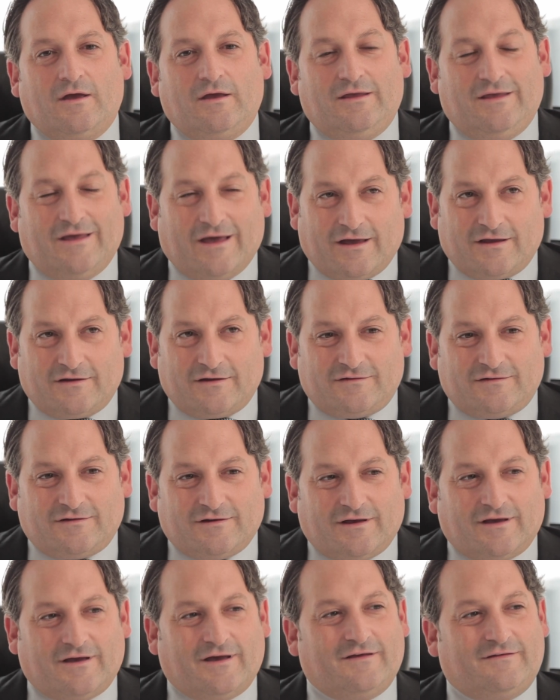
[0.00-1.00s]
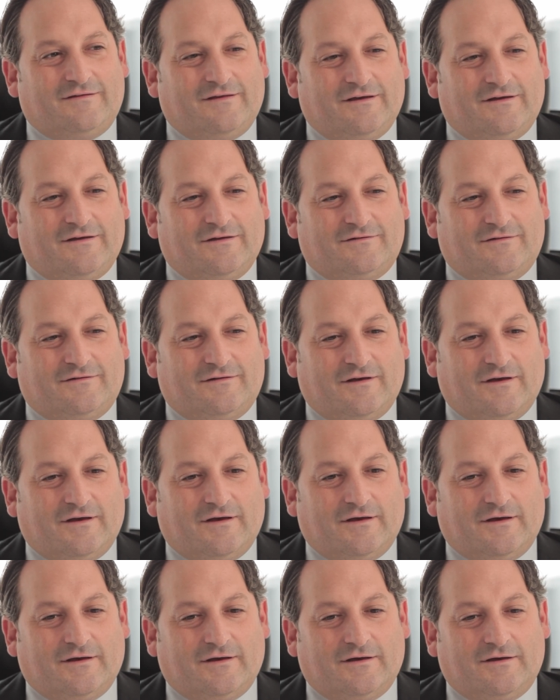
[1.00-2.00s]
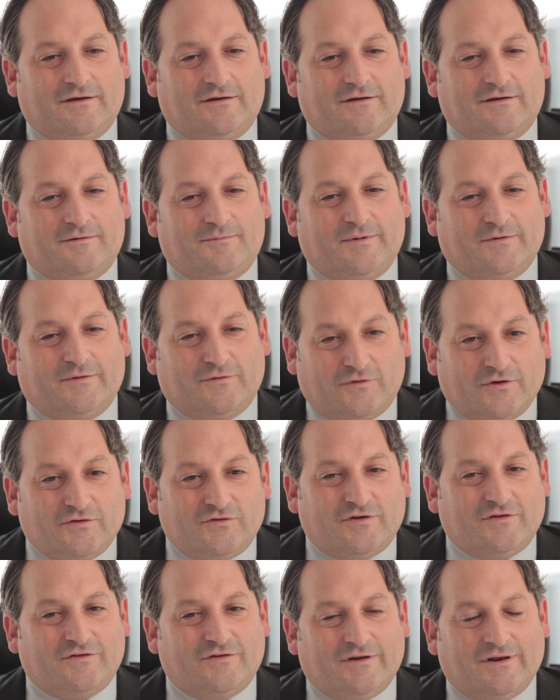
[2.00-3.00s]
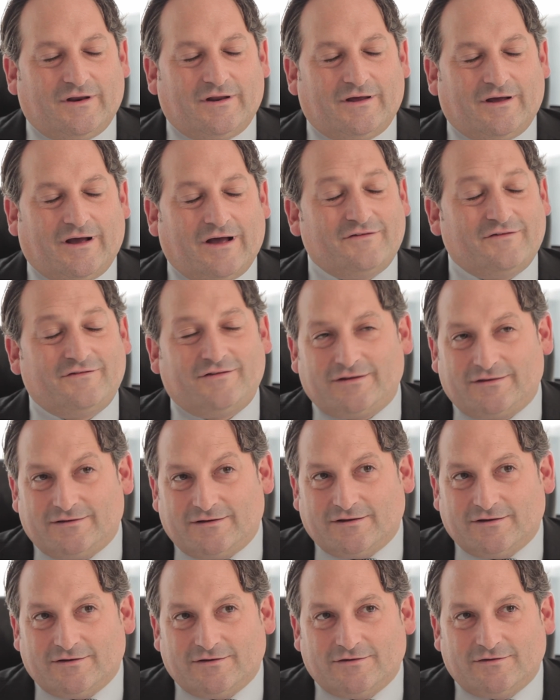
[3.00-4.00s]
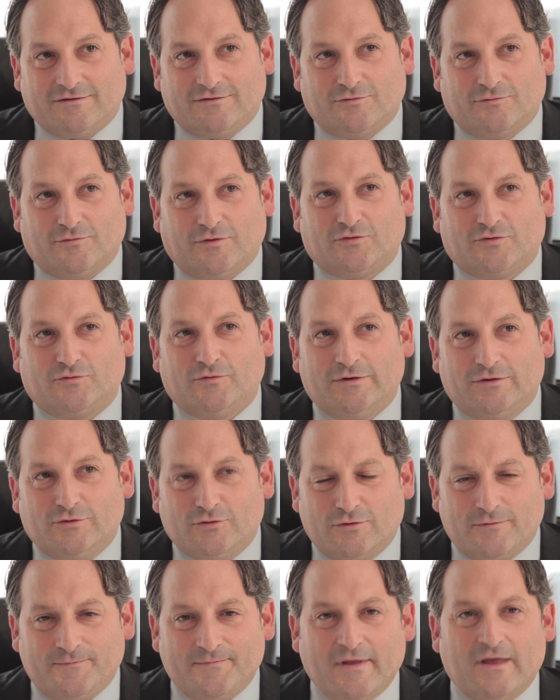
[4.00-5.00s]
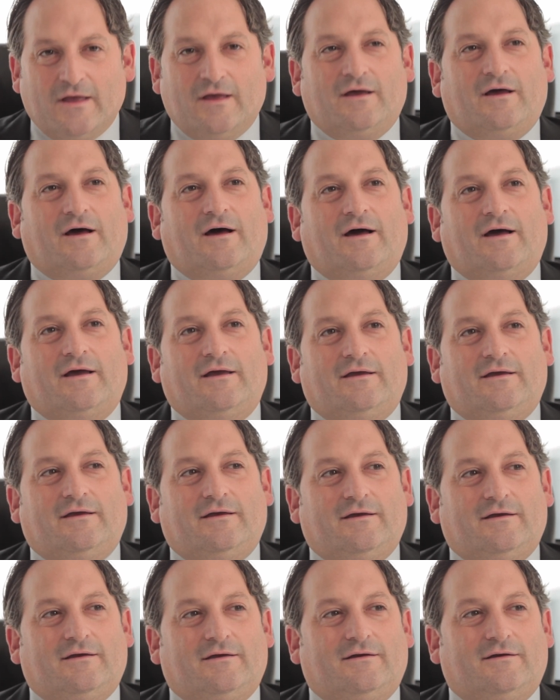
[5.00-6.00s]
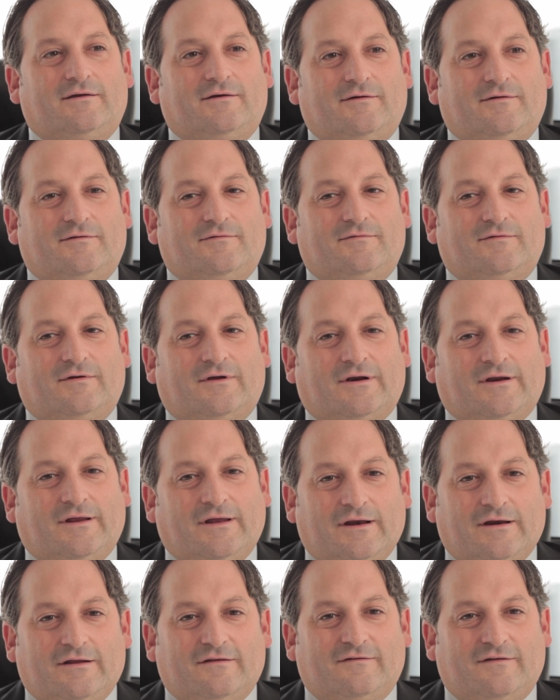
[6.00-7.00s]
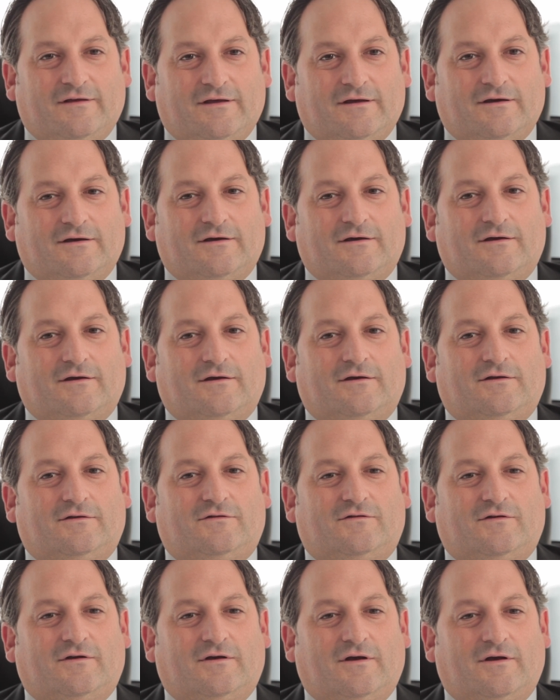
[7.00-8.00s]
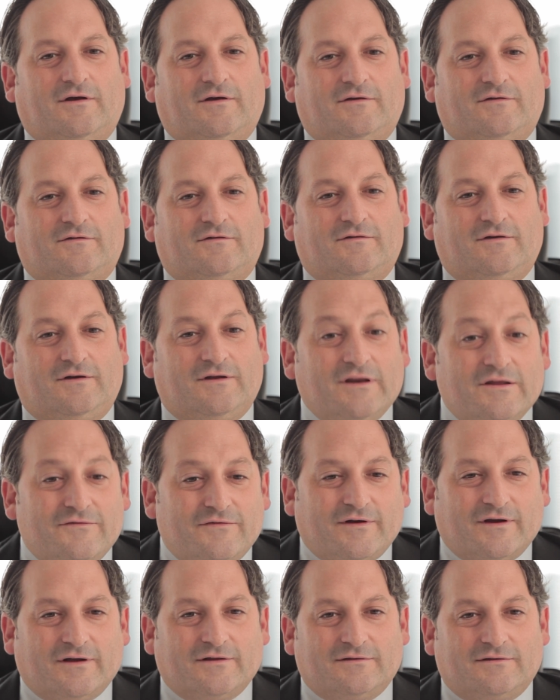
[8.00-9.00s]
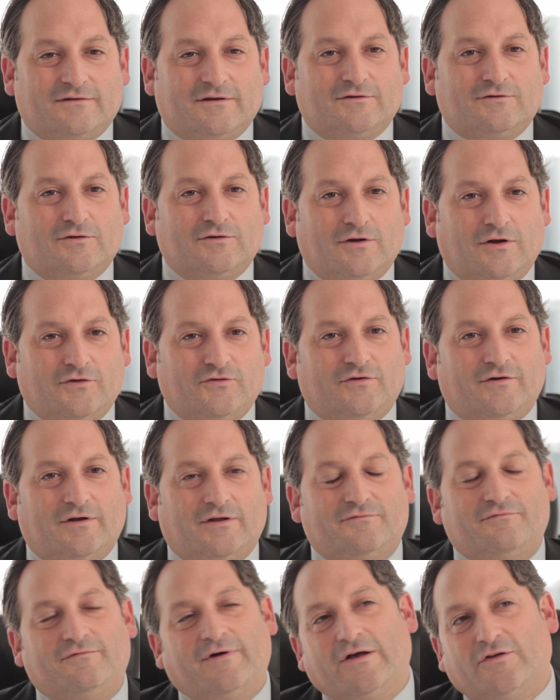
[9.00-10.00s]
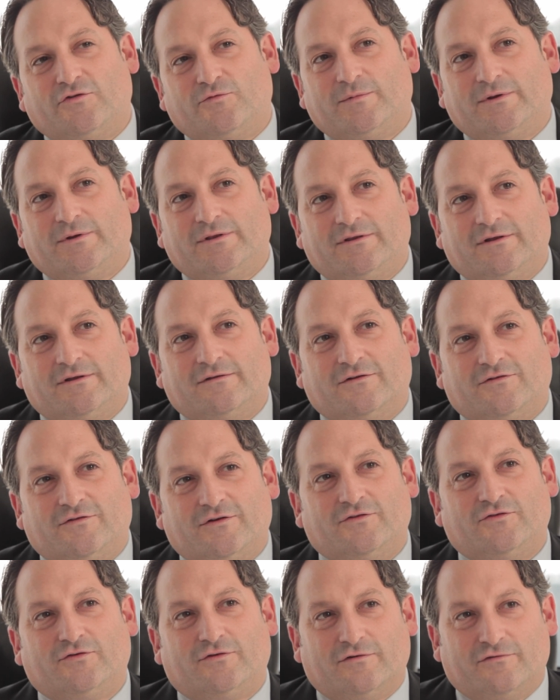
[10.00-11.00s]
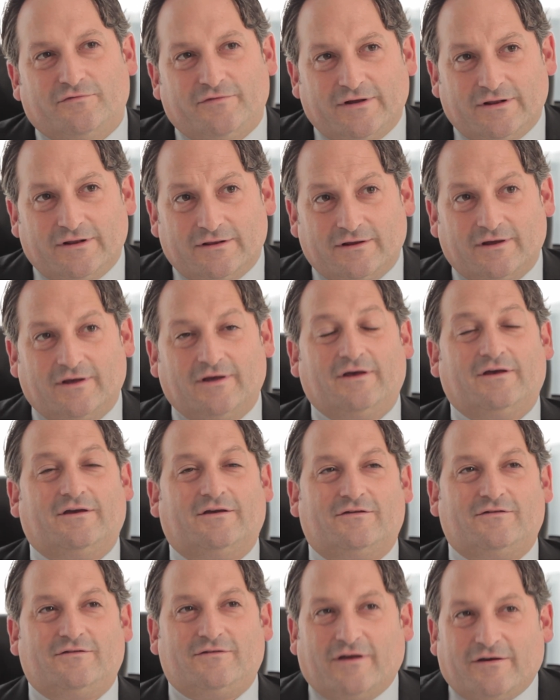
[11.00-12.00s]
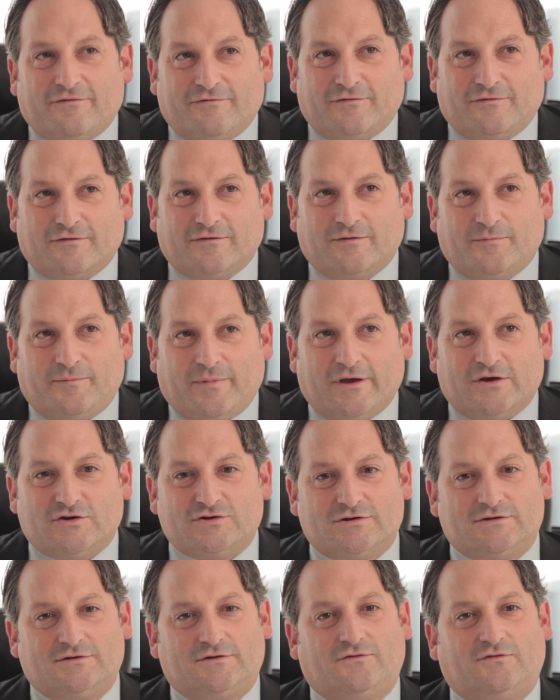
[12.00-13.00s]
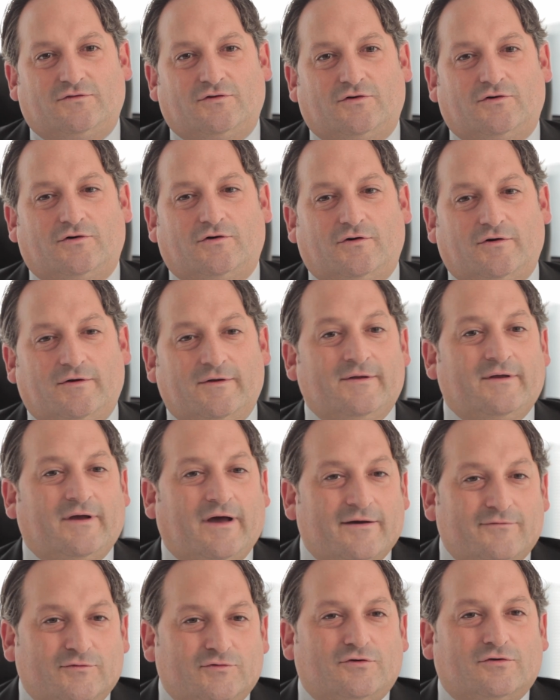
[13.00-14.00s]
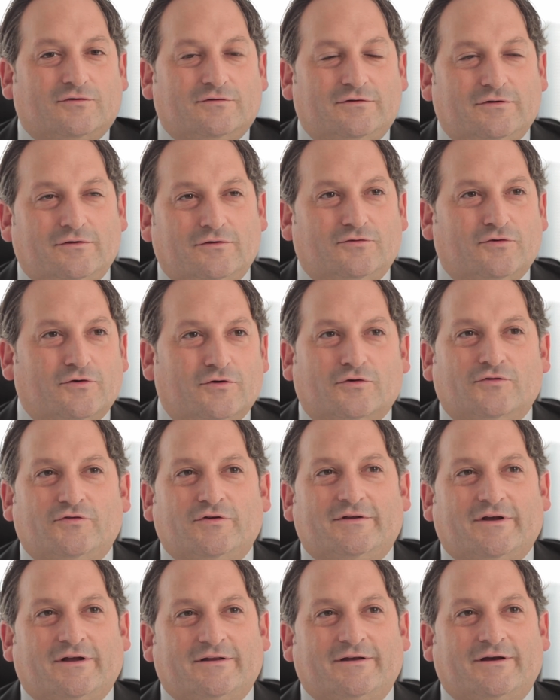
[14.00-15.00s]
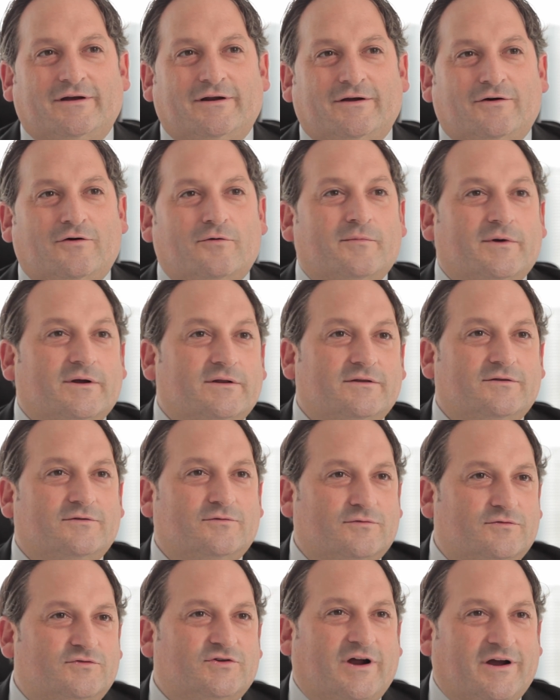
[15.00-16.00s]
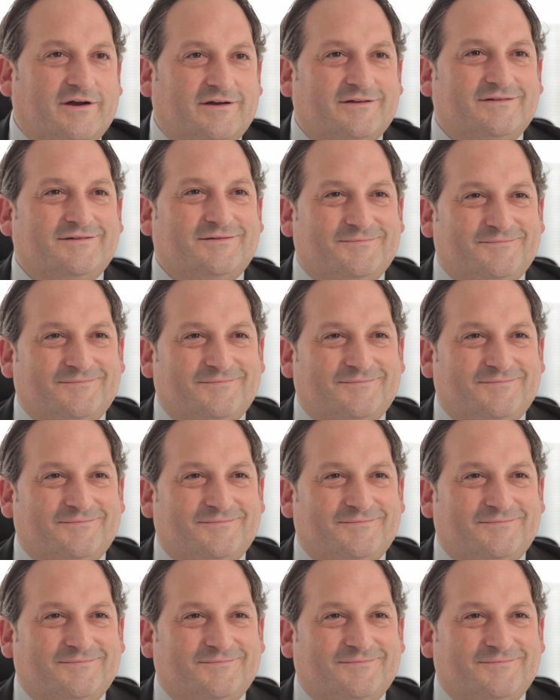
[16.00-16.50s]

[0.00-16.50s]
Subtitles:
Yes, I think piezosurgery is an asset to what we do. I really think it's a significant technological advancement in the surgical field. It's safe for the patient, so I would continue to use it, and I recommend to try it.